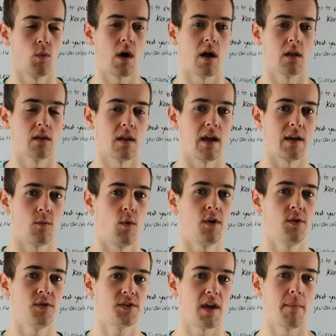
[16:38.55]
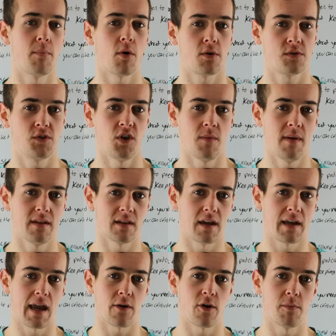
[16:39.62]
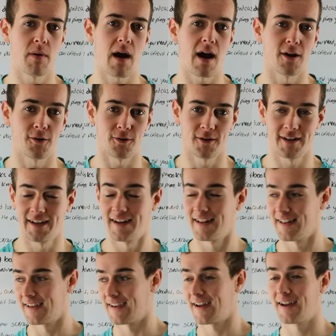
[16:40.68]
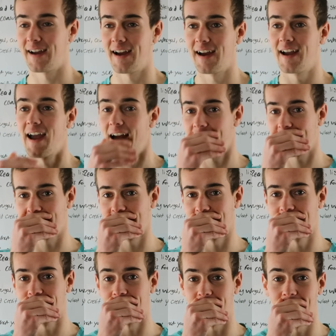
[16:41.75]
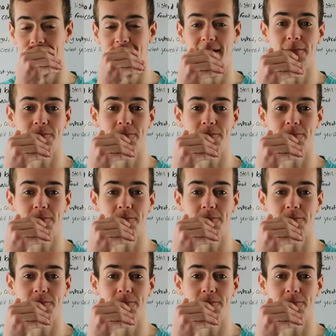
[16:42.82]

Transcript: well, like when you say books, do you mean like Harry Potter? And like I, I actually like